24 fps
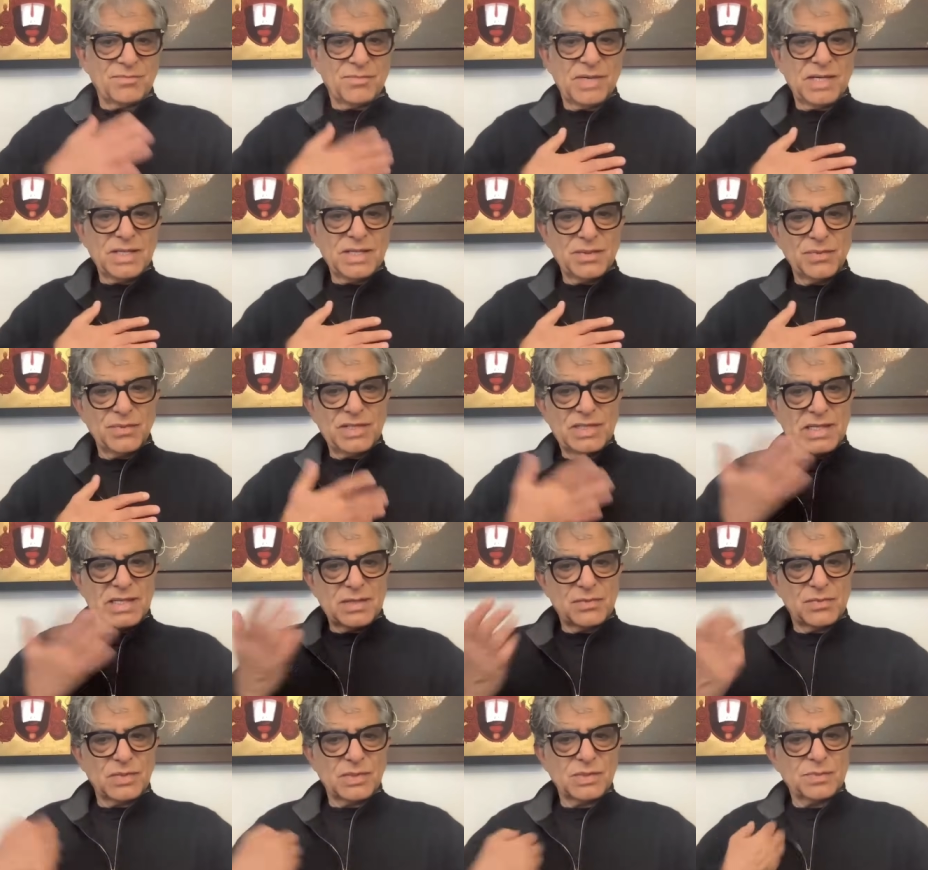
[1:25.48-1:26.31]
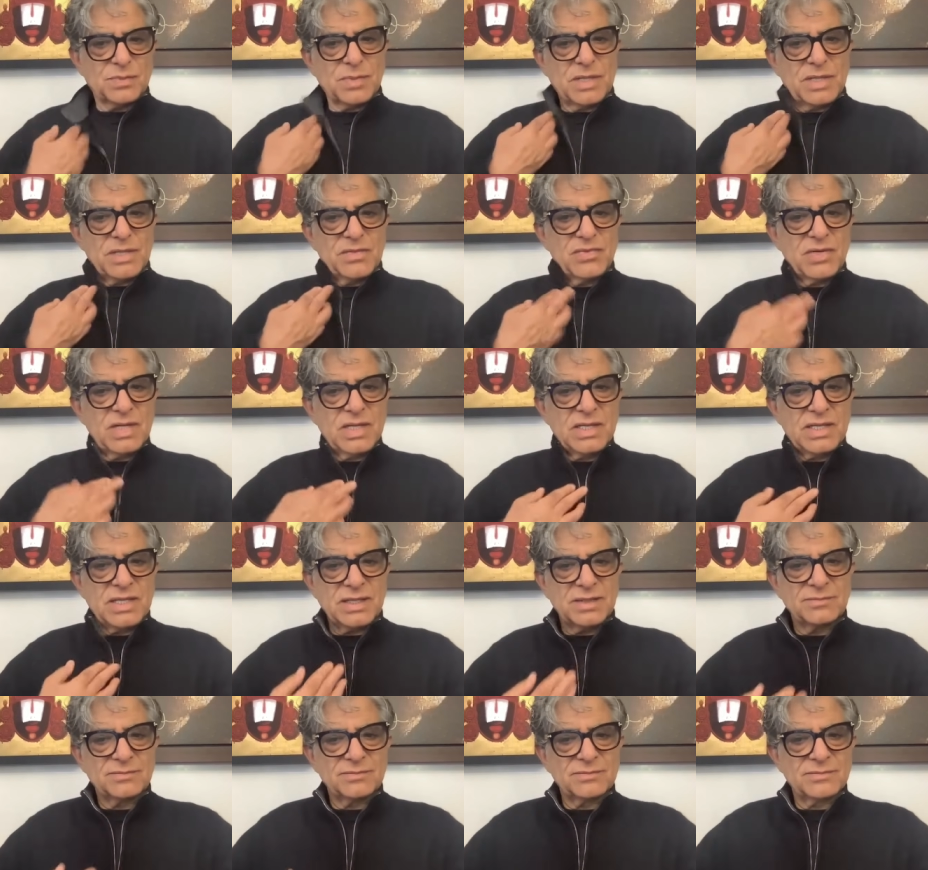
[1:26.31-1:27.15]
By the way, that was my
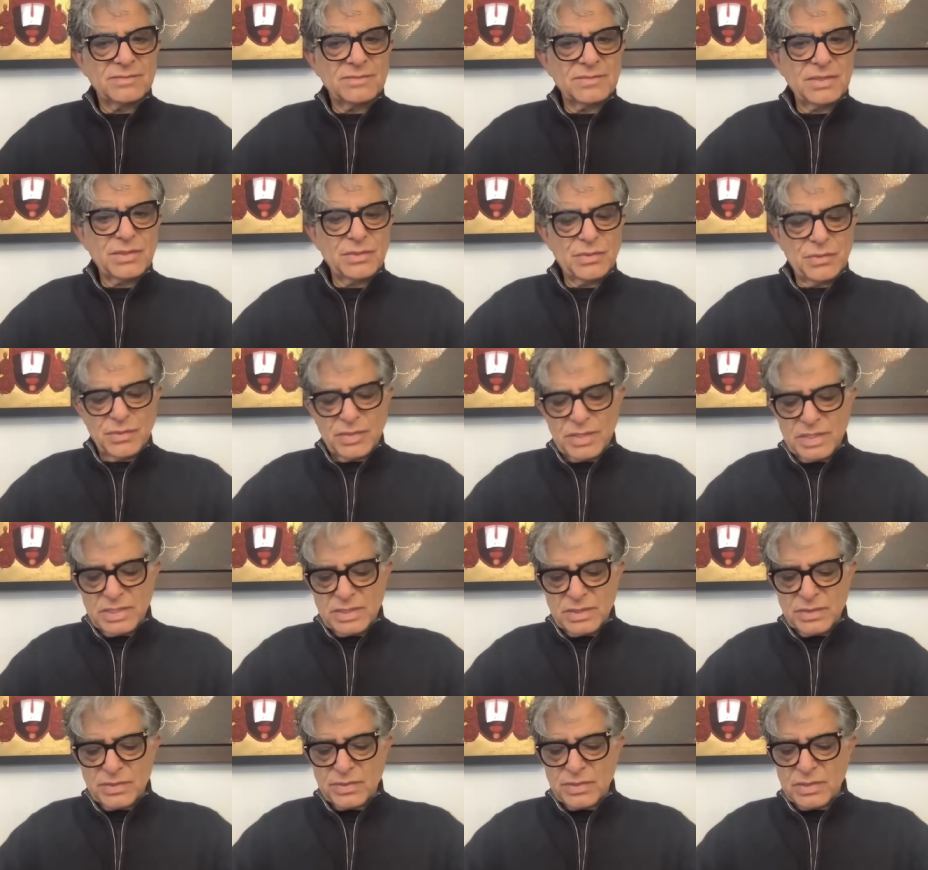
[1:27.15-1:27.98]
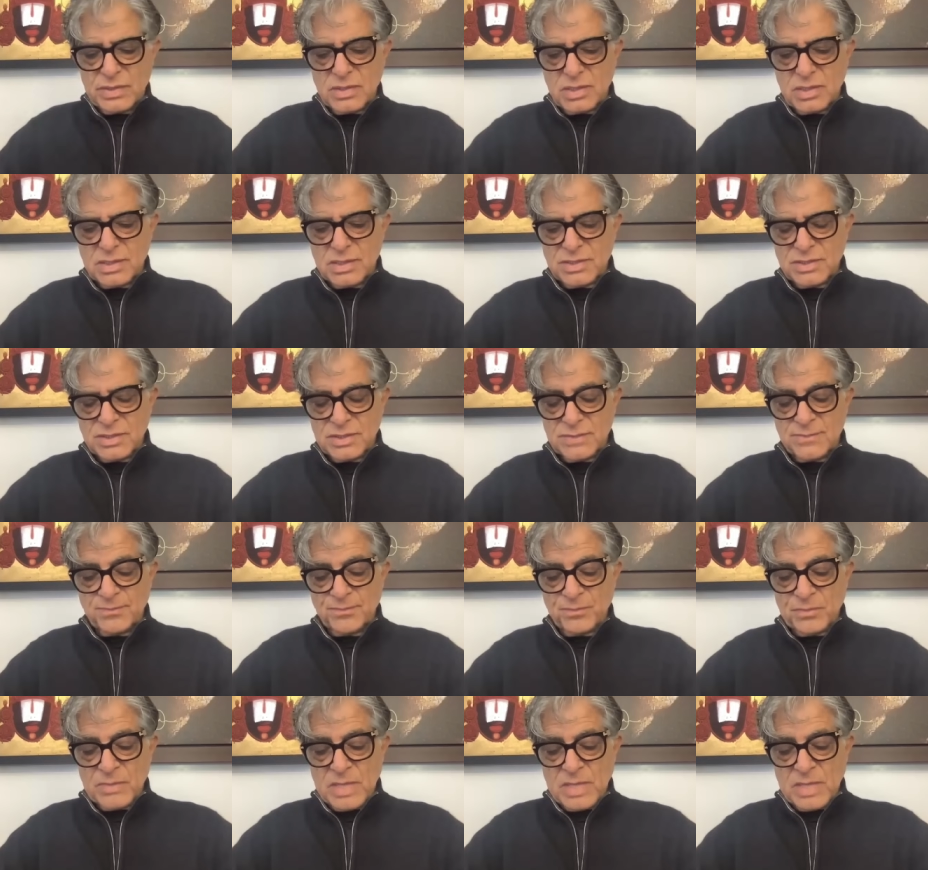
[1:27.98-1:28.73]
training, neuroendocrinology.